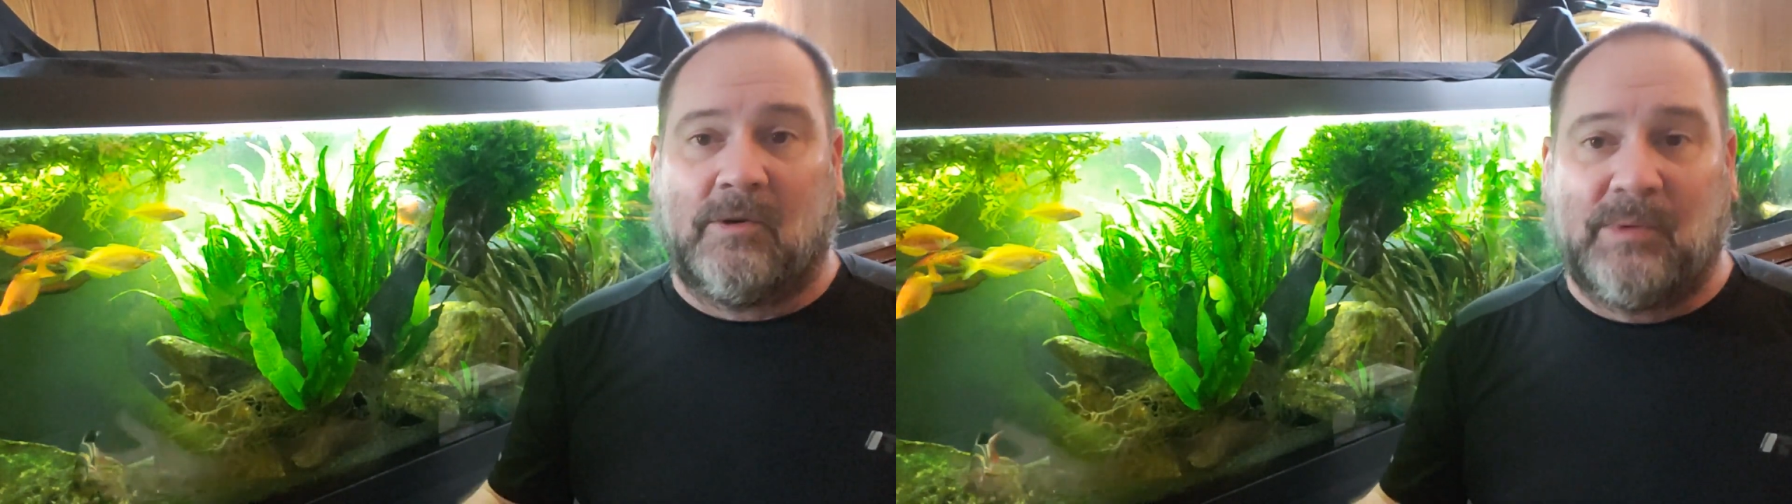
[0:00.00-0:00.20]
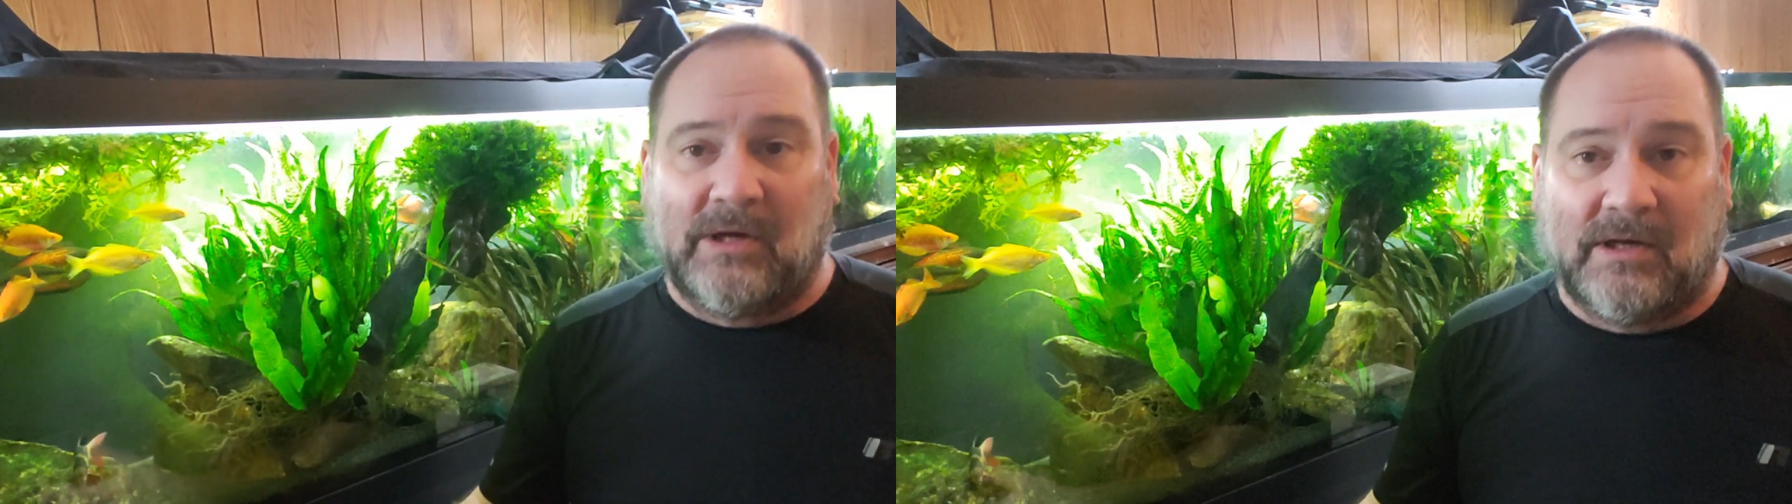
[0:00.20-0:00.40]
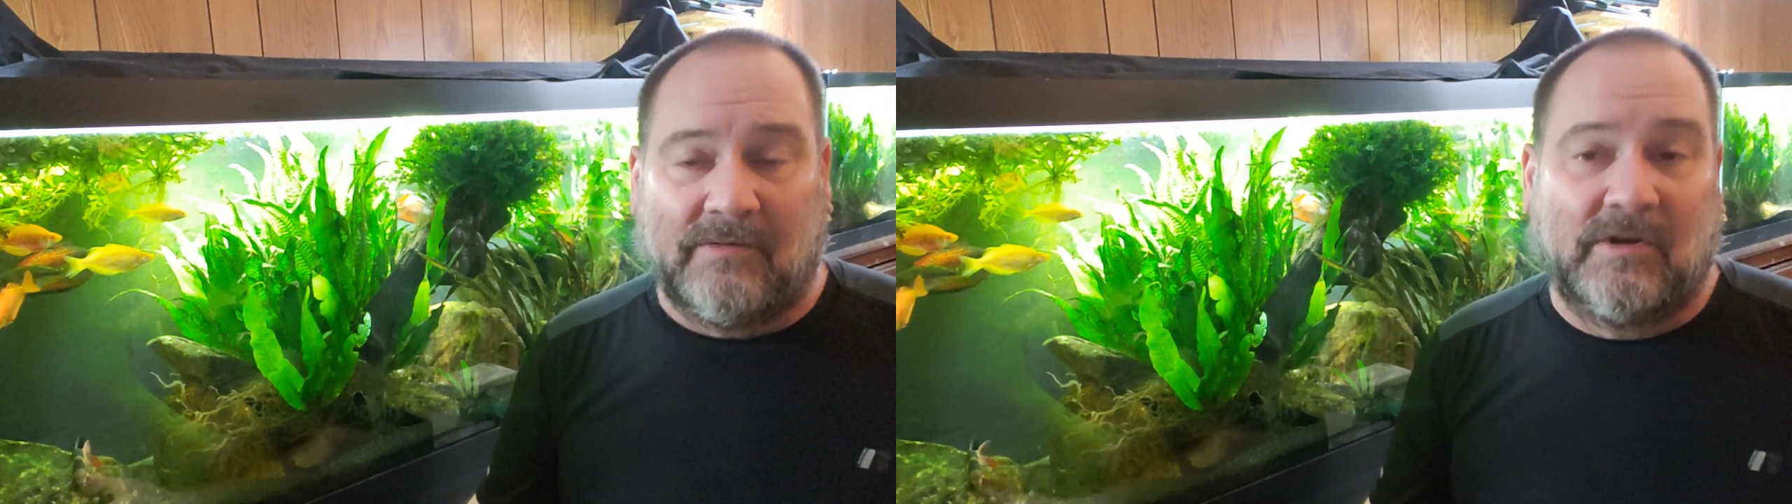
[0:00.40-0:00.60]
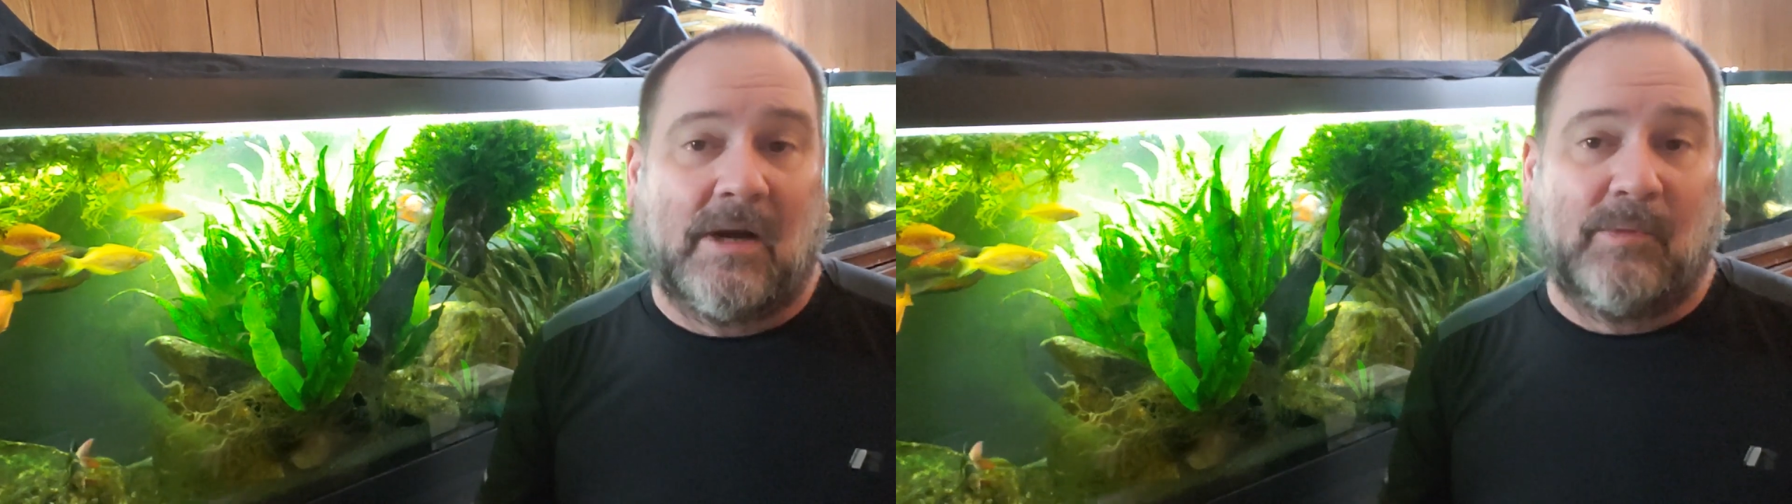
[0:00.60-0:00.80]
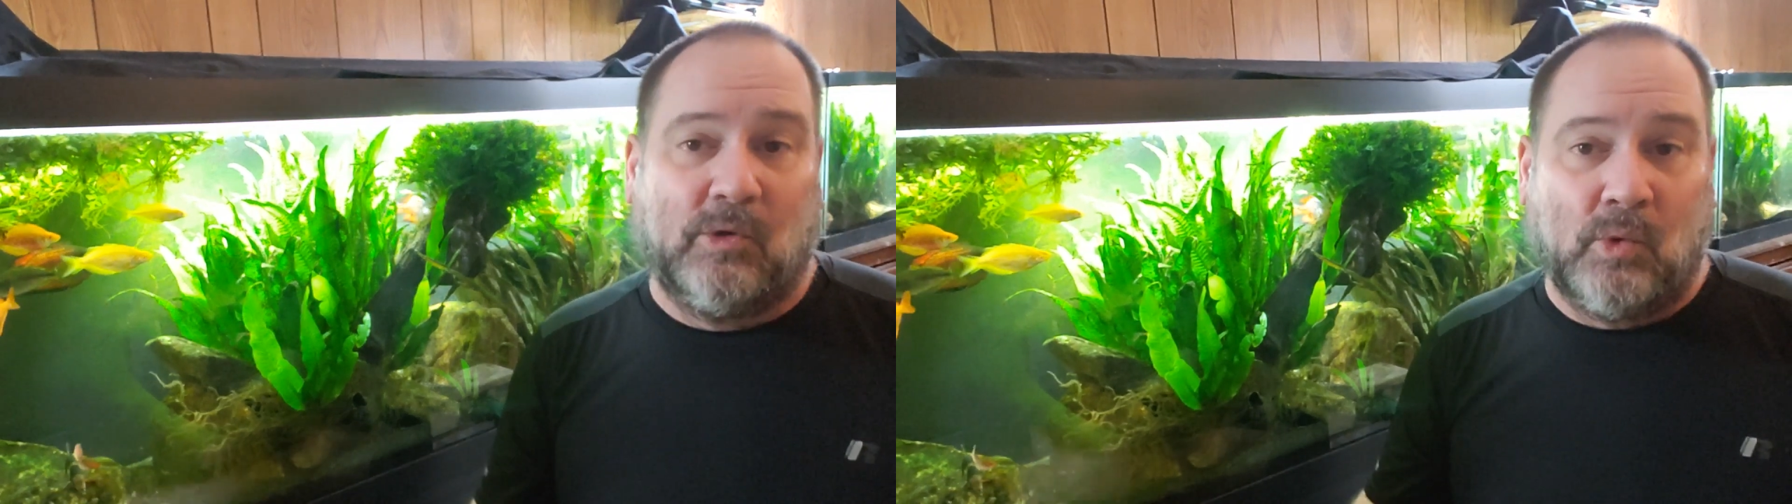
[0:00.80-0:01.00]
period of a
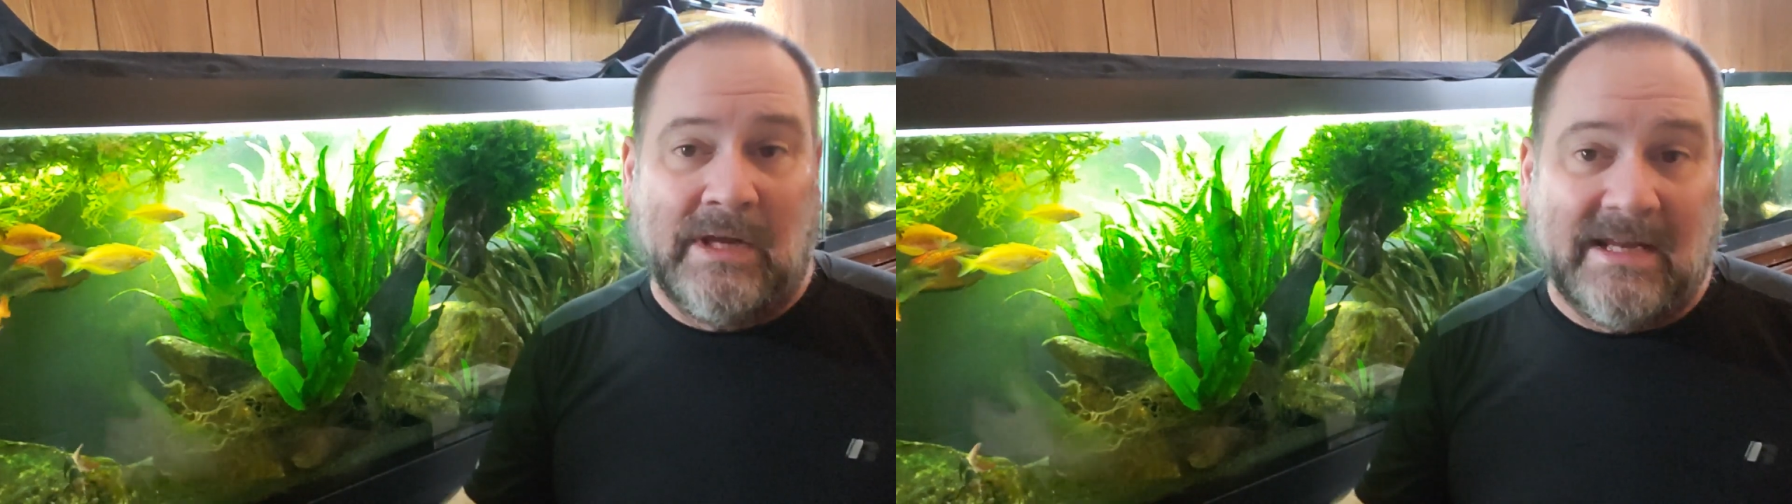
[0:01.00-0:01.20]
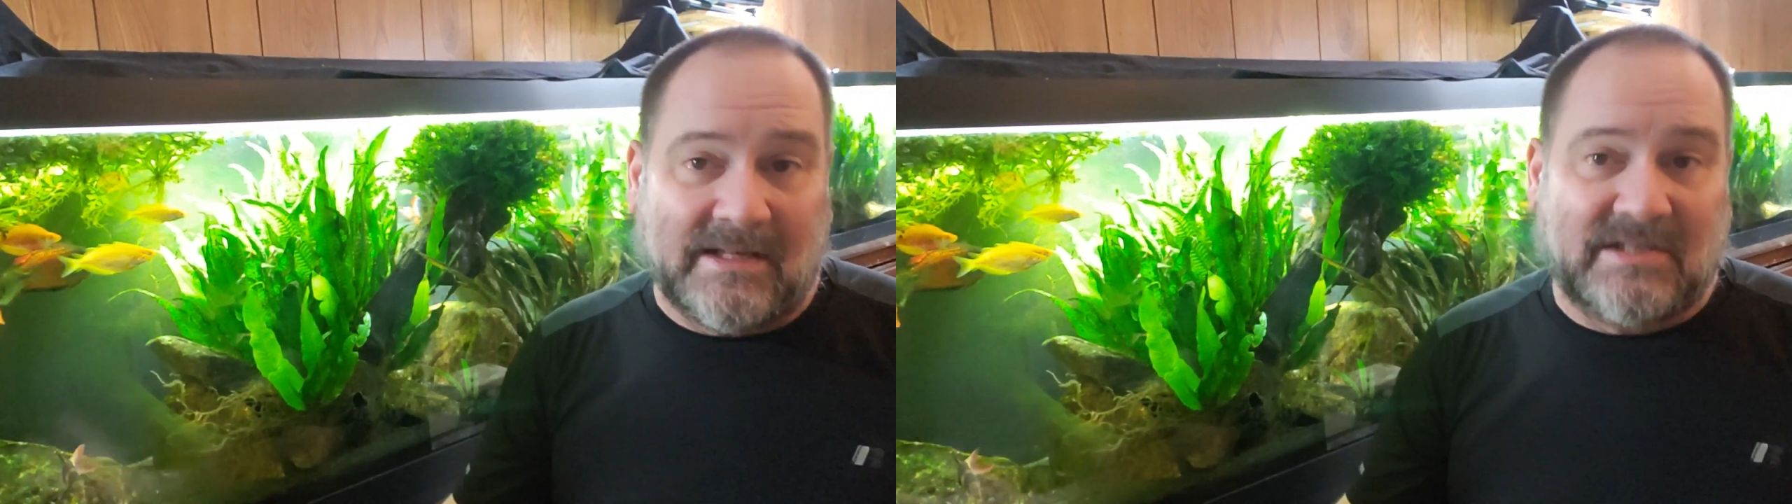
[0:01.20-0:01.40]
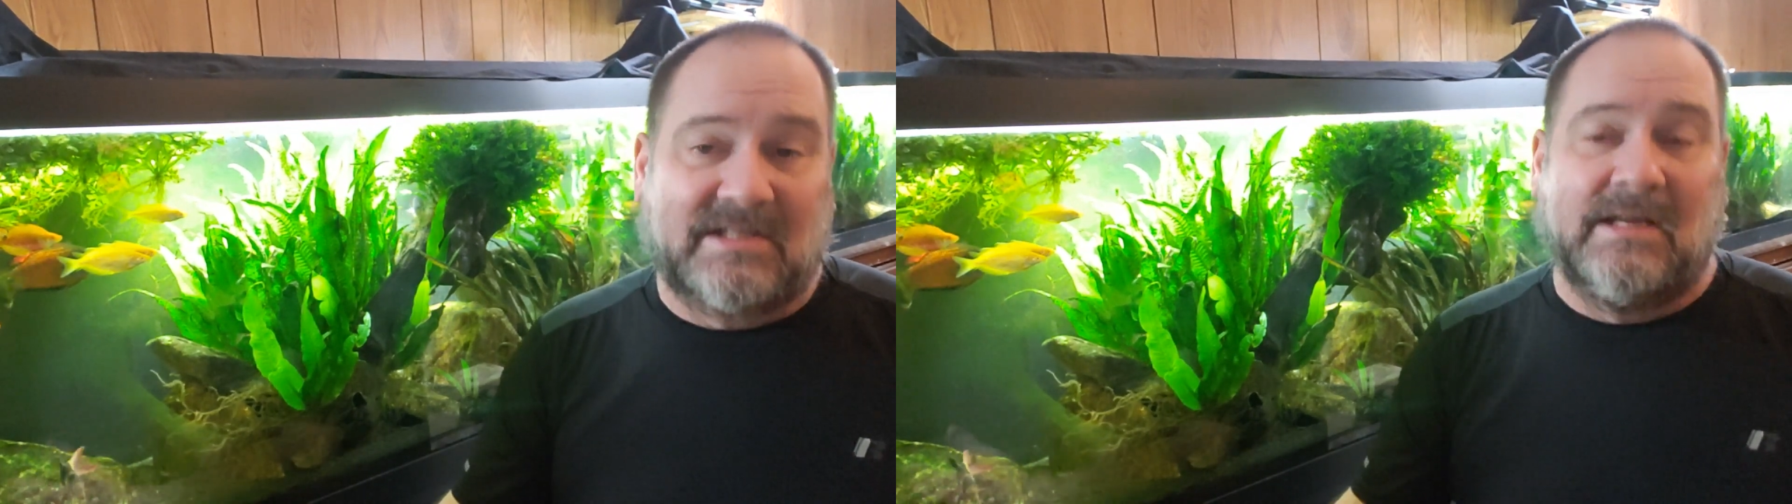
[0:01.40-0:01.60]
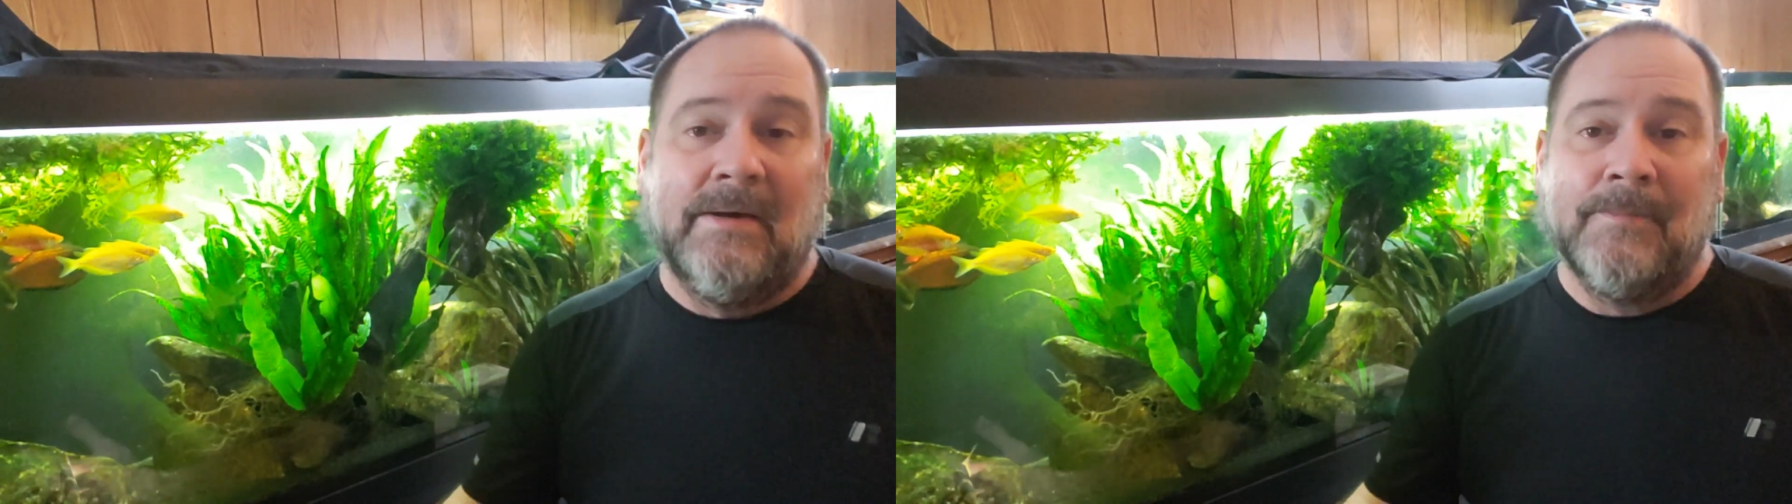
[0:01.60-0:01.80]
couple of weeks,